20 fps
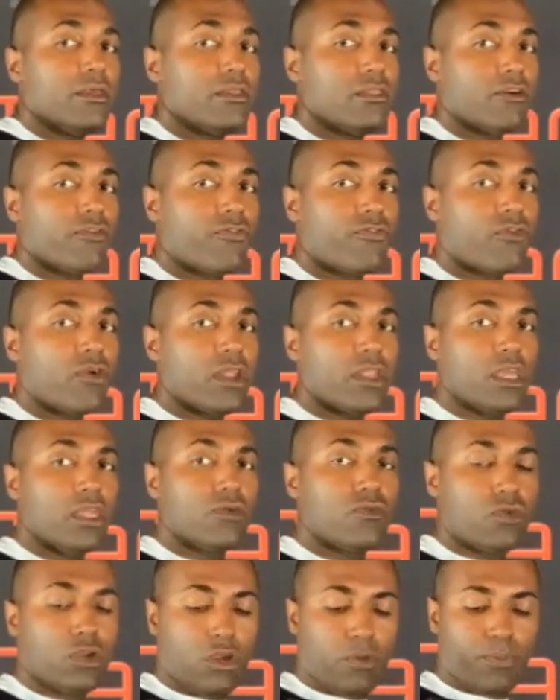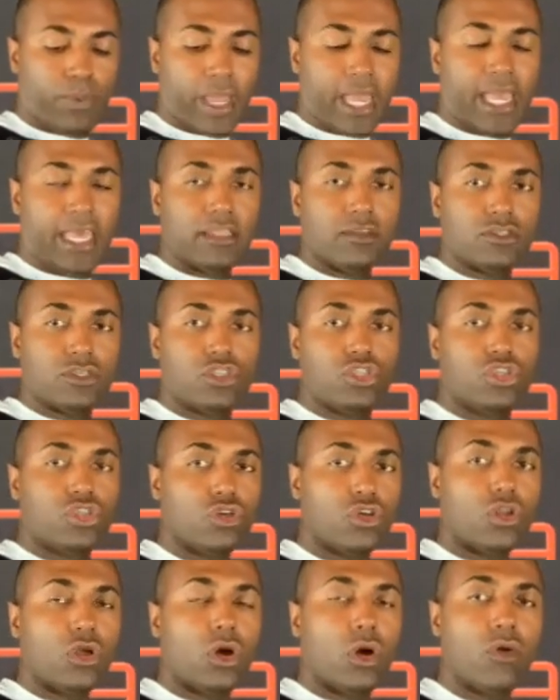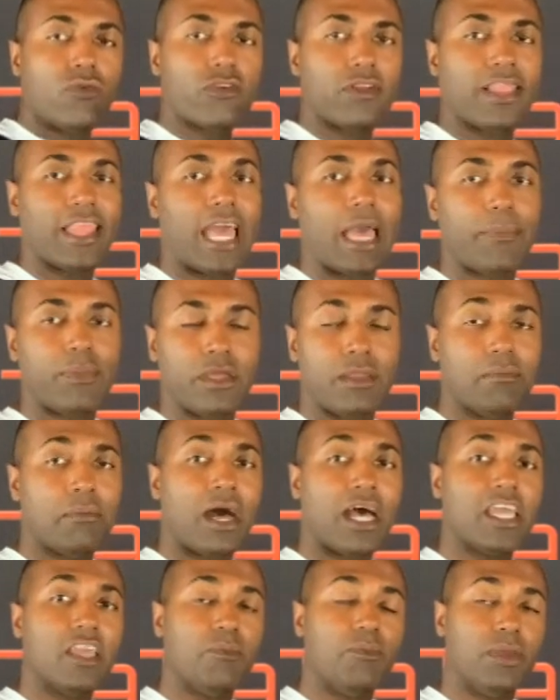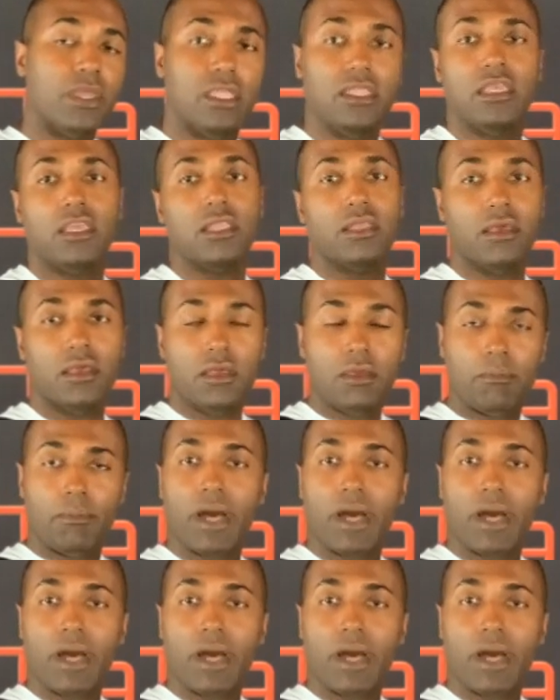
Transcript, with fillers: The front and rear panels should overlap, in my opinion,